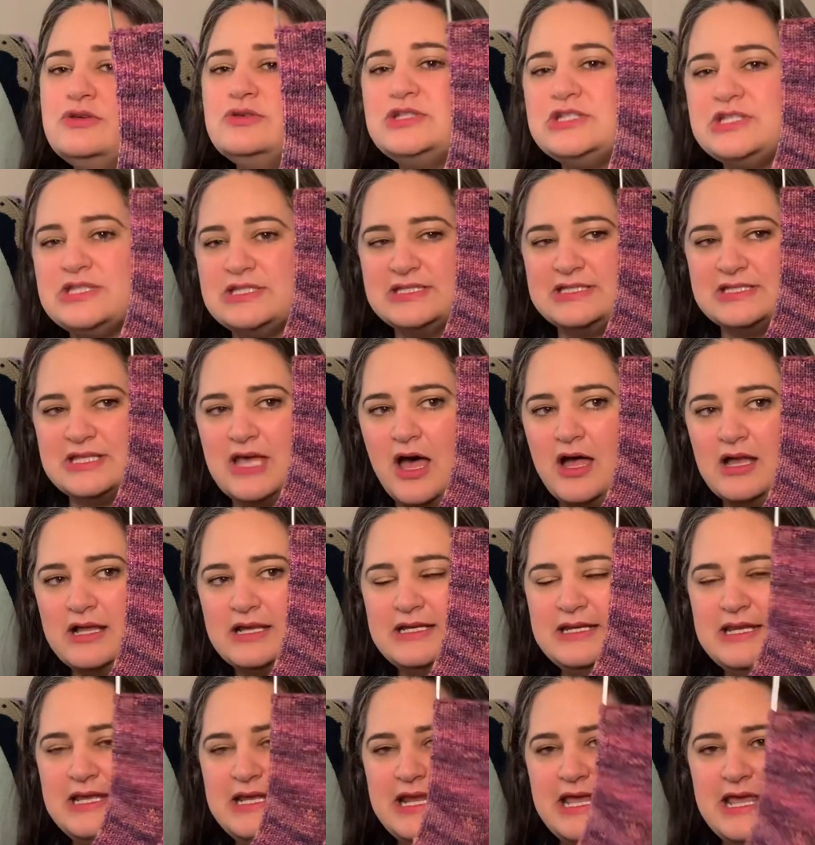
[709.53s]
to sock
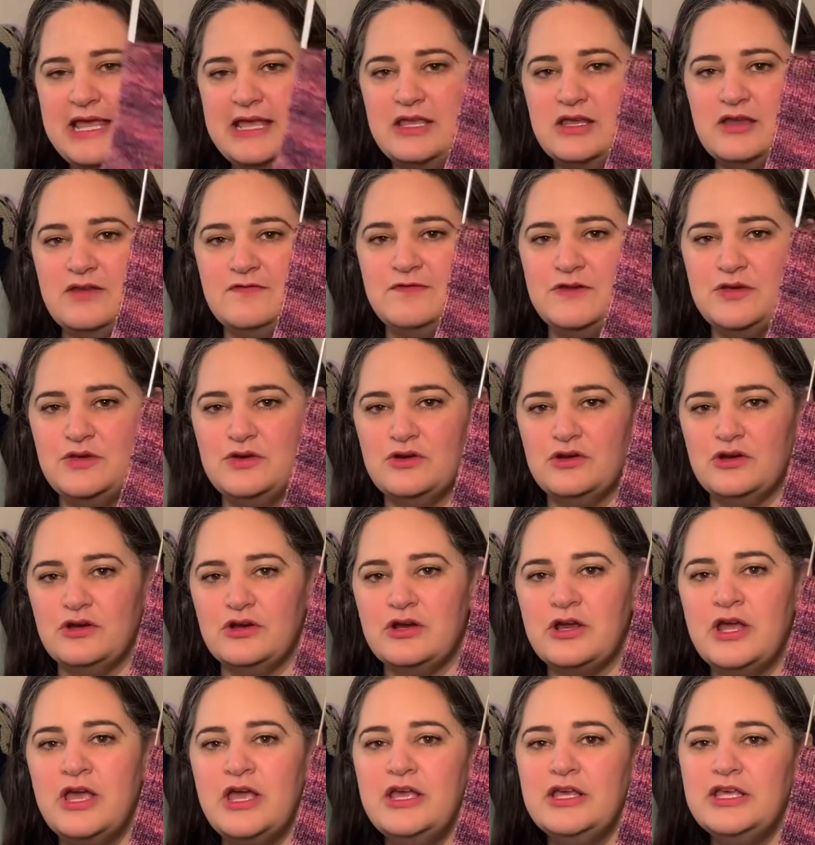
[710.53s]
knitting, if
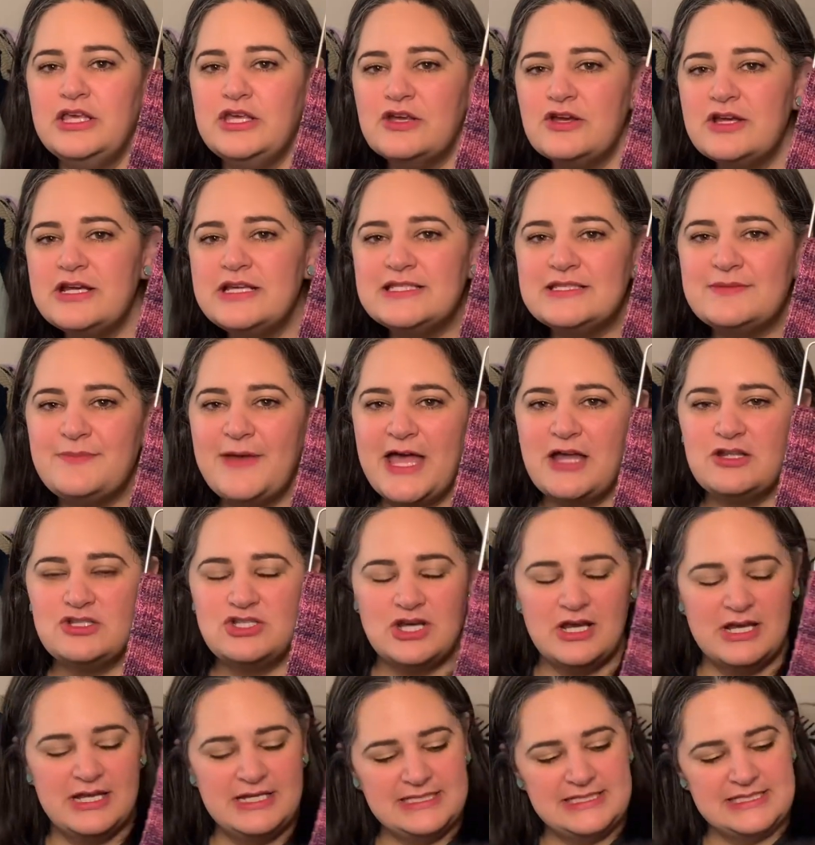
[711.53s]
you're curious about
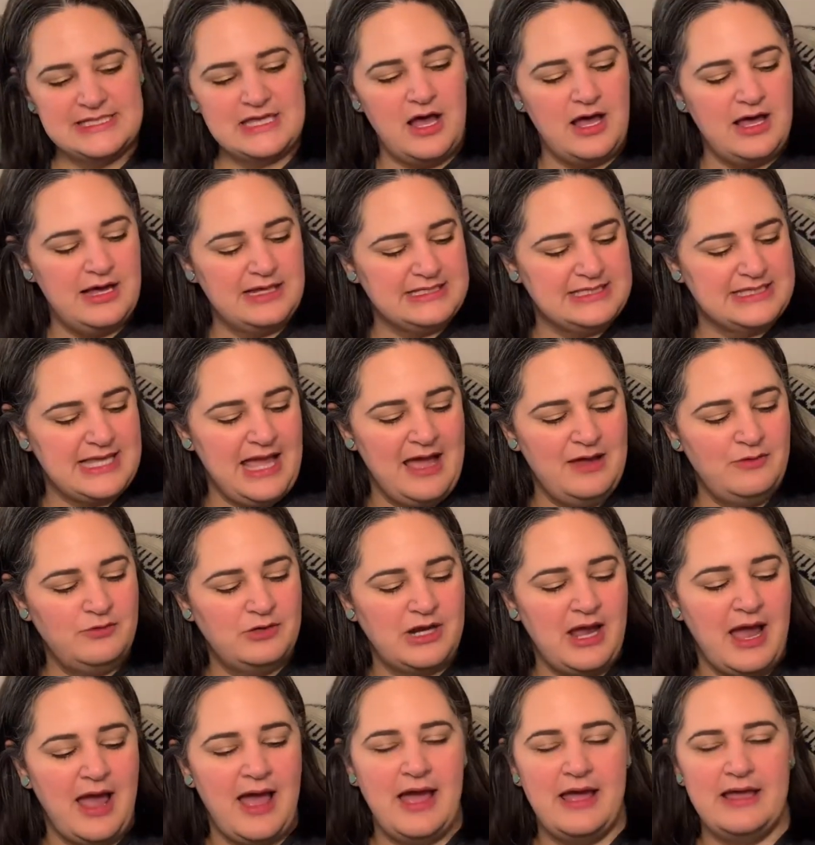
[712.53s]
trying socks, I would
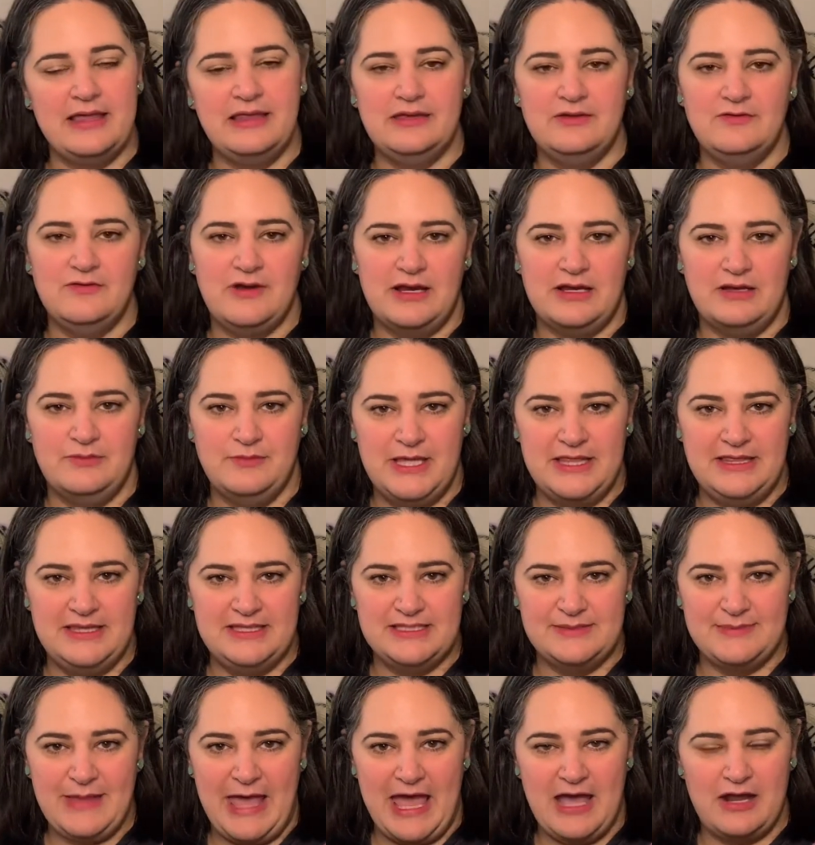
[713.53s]
highly recommend
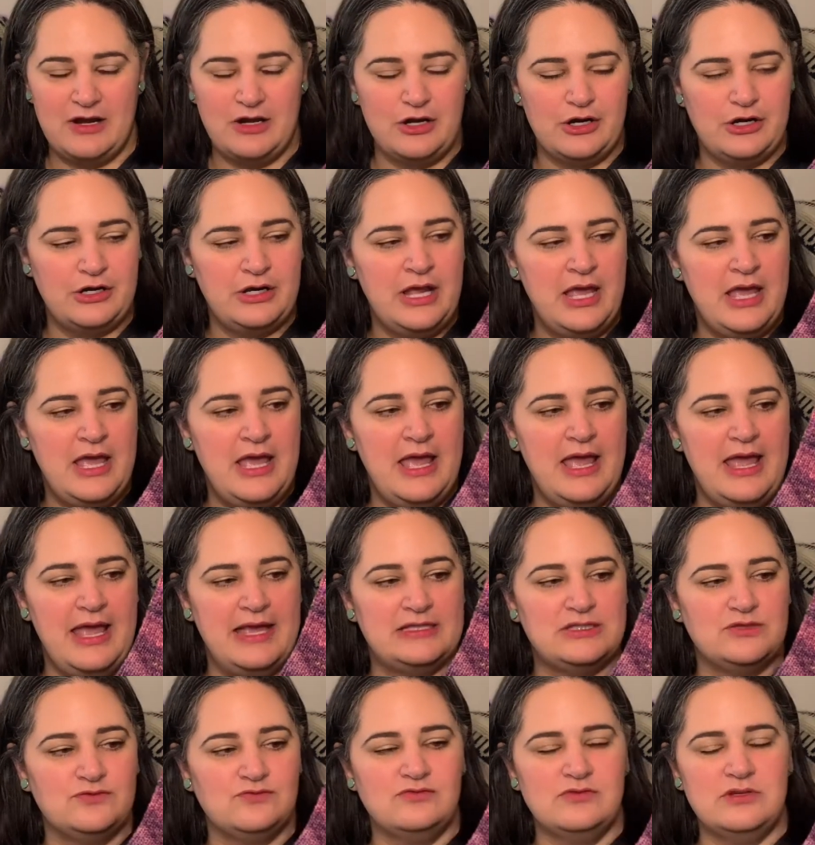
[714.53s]
this pattern.
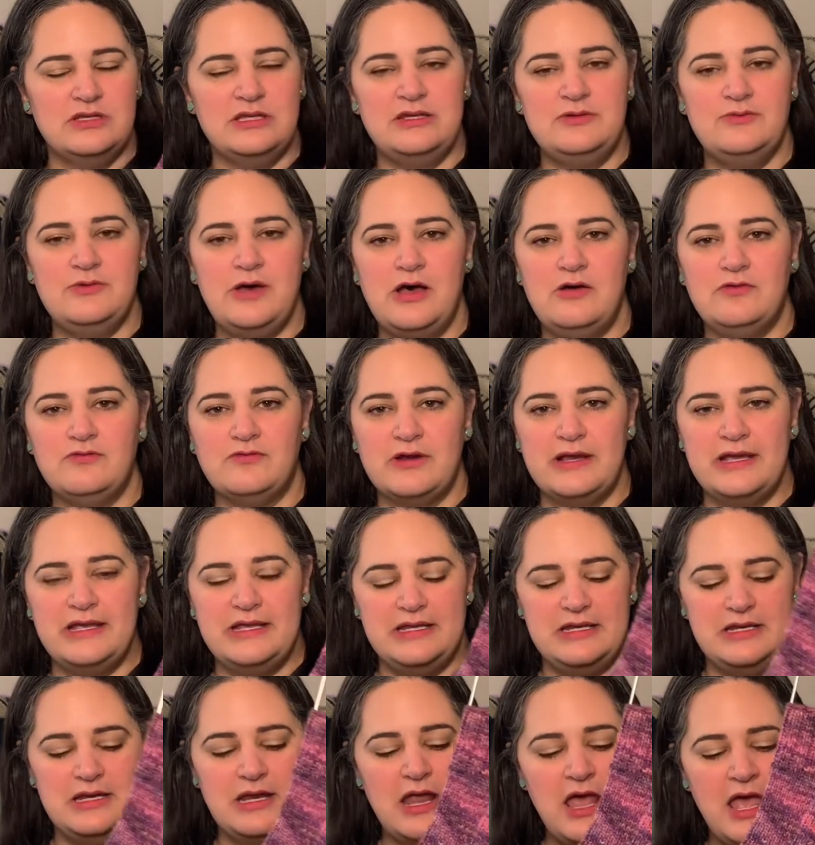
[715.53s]
It's really well
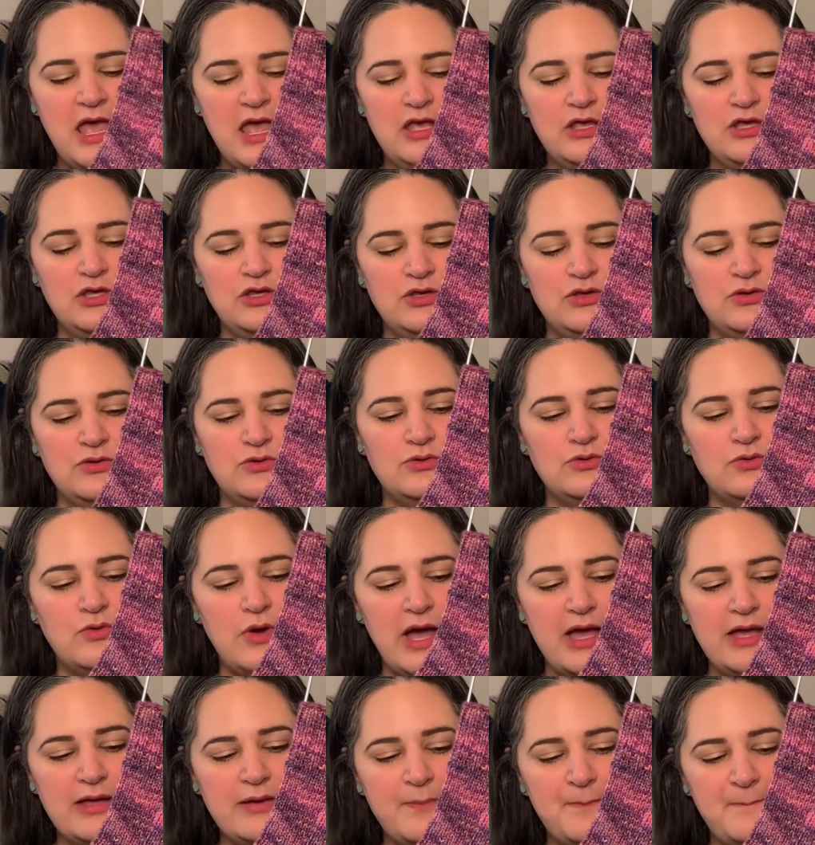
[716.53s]
written. You
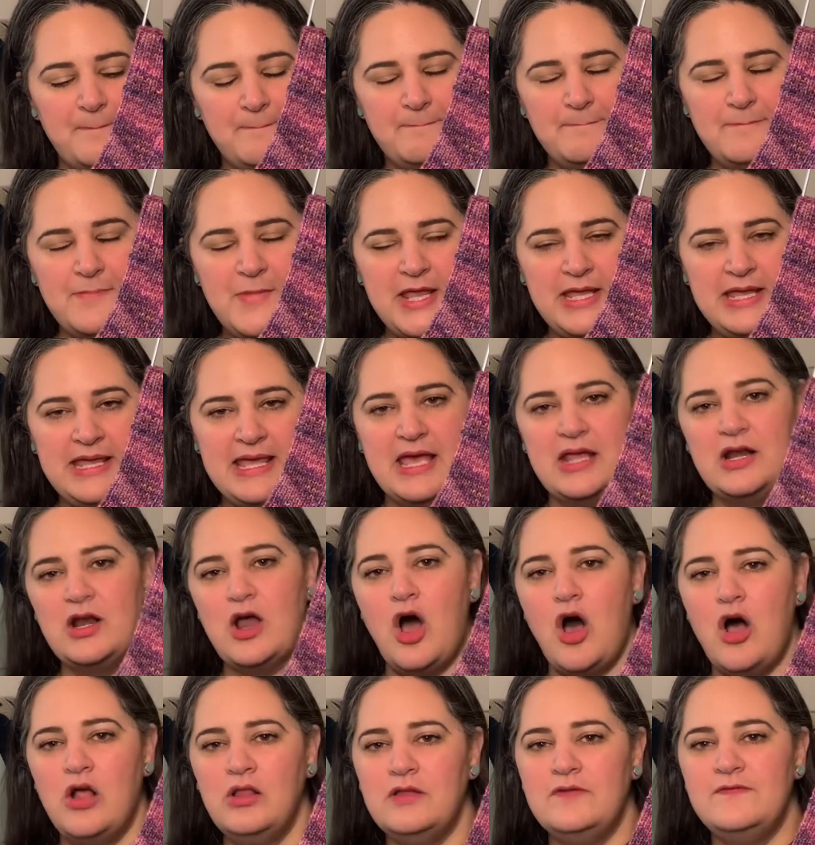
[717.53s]
get
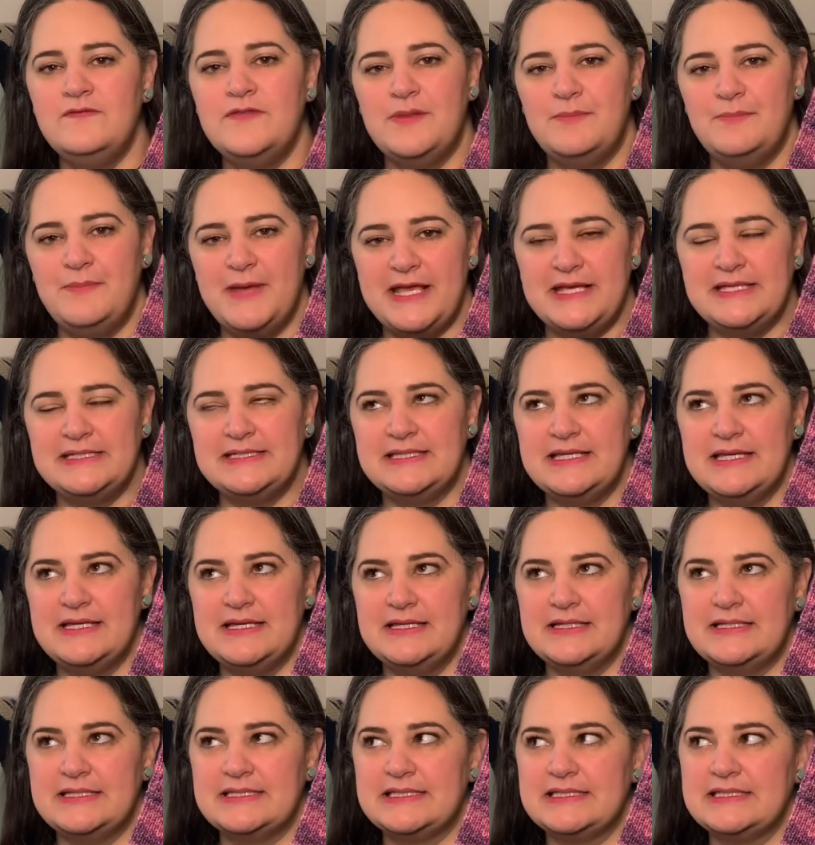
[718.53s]
all of the
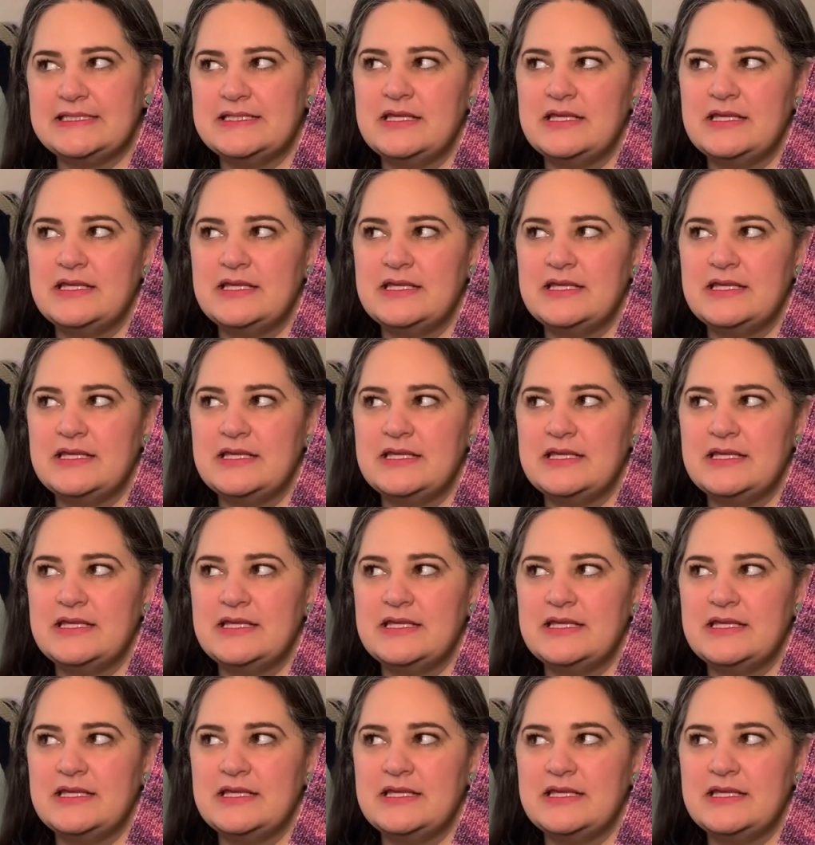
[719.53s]
basics